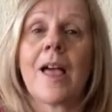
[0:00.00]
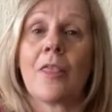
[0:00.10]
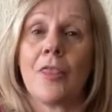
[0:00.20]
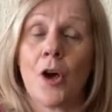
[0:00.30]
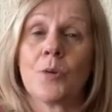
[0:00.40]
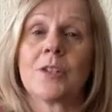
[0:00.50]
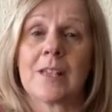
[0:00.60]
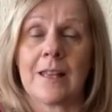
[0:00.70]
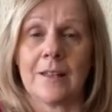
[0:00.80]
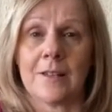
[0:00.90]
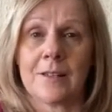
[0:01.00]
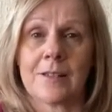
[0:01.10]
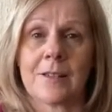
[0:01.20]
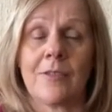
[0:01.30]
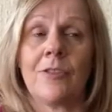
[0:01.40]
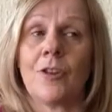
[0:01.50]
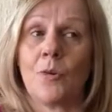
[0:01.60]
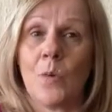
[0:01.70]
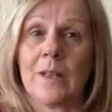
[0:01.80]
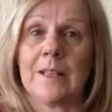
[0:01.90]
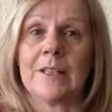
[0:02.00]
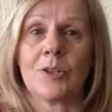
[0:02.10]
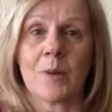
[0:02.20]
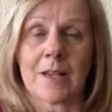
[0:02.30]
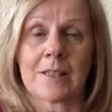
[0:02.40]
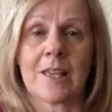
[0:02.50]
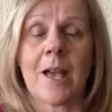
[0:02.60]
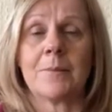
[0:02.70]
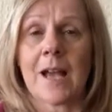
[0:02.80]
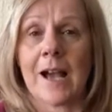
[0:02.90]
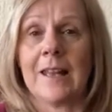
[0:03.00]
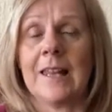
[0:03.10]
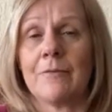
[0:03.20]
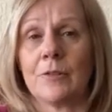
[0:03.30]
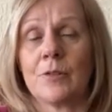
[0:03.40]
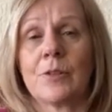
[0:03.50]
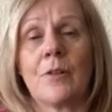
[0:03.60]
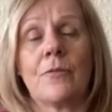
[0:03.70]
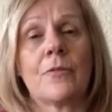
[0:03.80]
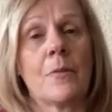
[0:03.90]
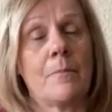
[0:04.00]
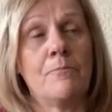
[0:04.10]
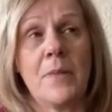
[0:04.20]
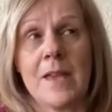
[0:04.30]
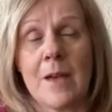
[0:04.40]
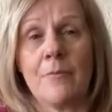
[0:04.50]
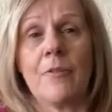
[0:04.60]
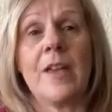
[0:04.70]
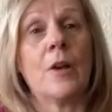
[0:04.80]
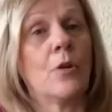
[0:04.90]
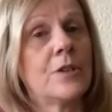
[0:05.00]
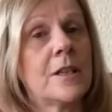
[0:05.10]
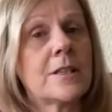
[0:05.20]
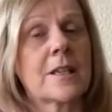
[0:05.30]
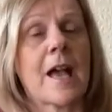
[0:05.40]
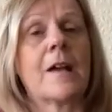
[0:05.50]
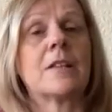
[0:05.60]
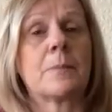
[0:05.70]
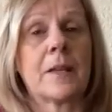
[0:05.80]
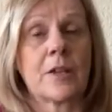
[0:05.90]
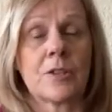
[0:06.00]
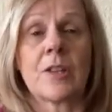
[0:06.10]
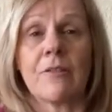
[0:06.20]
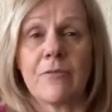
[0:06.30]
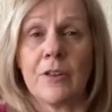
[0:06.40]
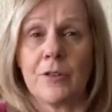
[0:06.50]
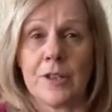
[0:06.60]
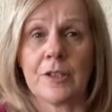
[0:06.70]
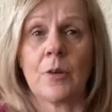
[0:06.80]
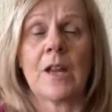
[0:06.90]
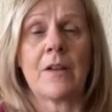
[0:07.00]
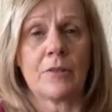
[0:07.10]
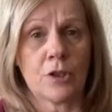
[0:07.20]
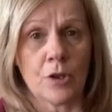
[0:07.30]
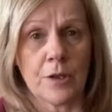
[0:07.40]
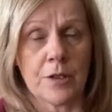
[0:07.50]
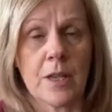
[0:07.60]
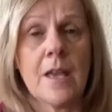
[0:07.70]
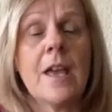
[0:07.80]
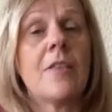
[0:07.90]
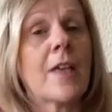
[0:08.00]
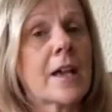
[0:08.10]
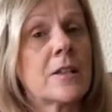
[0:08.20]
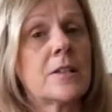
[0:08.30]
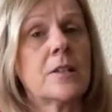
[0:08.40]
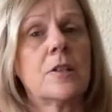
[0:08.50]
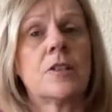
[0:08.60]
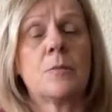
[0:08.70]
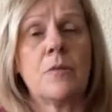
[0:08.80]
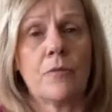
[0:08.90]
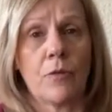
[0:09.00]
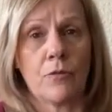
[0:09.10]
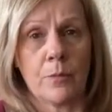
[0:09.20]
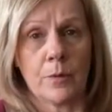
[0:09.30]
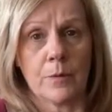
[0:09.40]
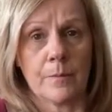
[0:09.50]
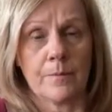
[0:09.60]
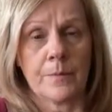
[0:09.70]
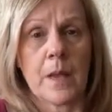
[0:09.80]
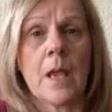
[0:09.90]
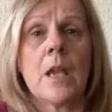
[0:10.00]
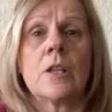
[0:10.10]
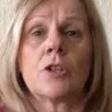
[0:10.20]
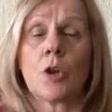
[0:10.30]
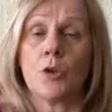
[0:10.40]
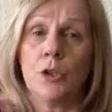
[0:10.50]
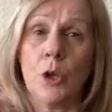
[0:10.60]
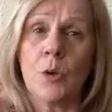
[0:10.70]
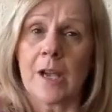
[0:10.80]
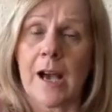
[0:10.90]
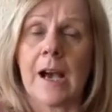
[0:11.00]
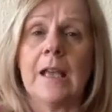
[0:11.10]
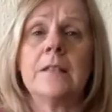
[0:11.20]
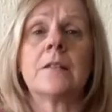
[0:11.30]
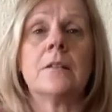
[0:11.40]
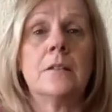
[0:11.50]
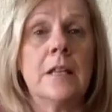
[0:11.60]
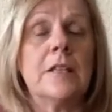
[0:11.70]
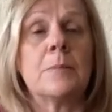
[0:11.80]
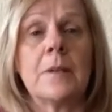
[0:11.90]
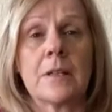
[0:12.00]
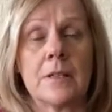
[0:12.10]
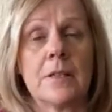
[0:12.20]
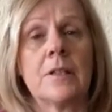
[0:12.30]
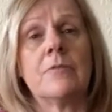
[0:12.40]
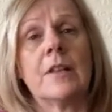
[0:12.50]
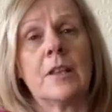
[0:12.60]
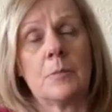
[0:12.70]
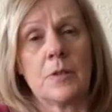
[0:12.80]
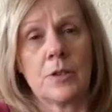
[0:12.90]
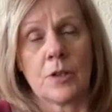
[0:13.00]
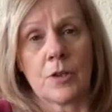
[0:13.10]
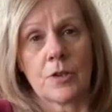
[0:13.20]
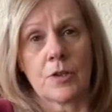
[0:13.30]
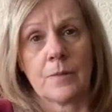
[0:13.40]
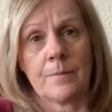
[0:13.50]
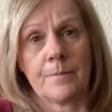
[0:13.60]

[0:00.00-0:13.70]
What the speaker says: those sellers that are willing to accept high levels of BMV or discounts because they feel they don't have a choice. They're considered to be vulnerable. So you guys need to be considering them as such.